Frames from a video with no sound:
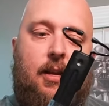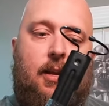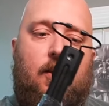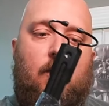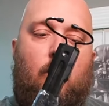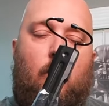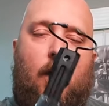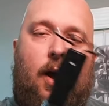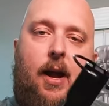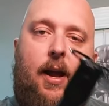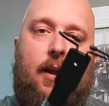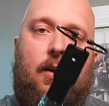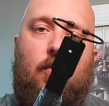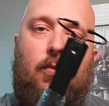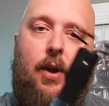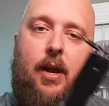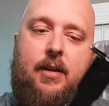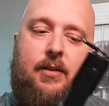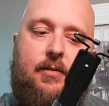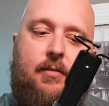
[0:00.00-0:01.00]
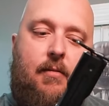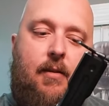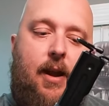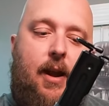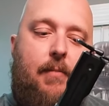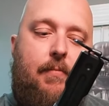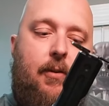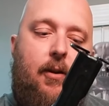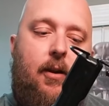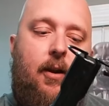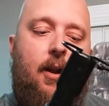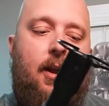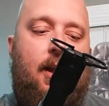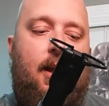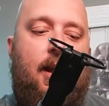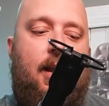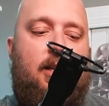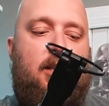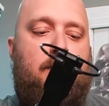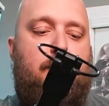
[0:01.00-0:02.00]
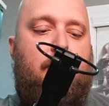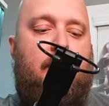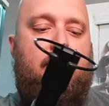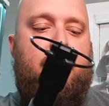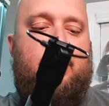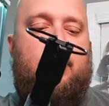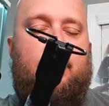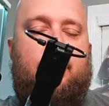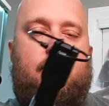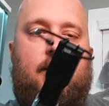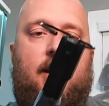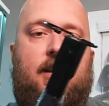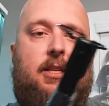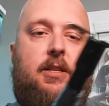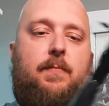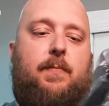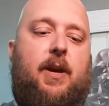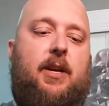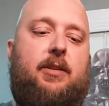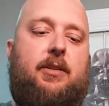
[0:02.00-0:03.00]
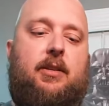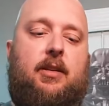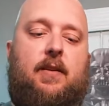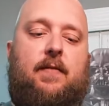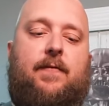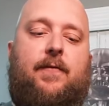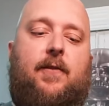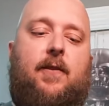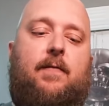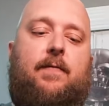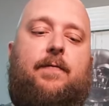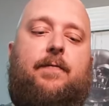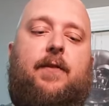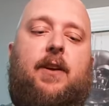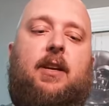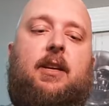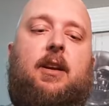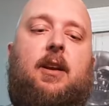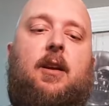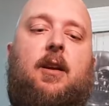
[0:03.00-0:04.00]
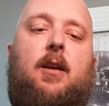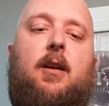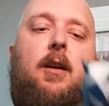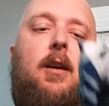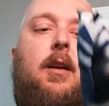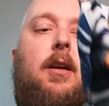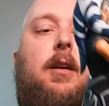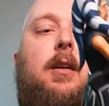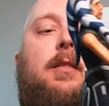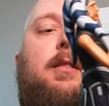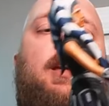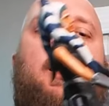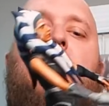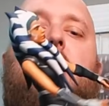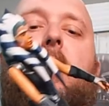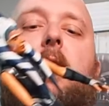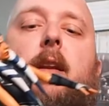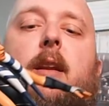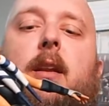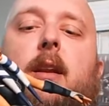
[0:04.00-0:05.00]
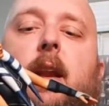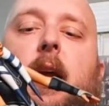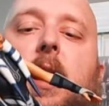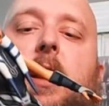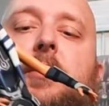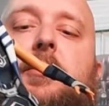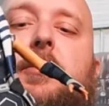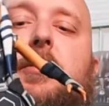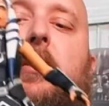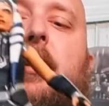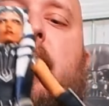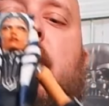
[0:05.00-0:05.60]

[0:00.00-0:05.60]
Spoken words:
Why a waist grabber? Especially for a figure that naturally